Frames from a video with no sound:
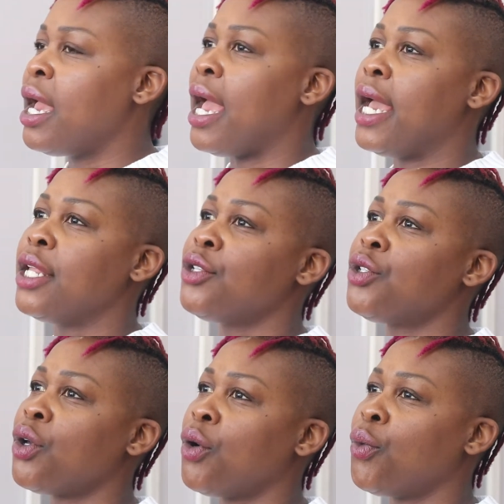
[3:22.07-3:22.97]
And
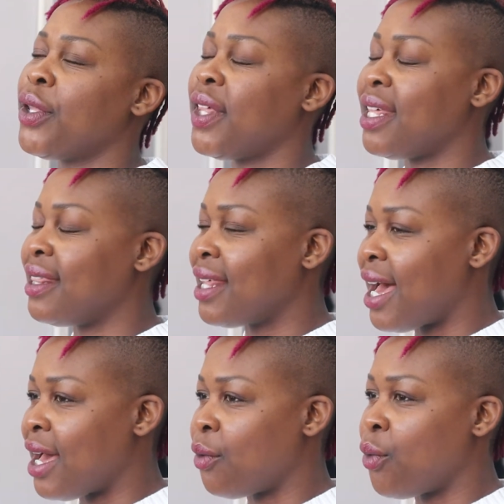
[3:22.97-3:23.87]
so within that,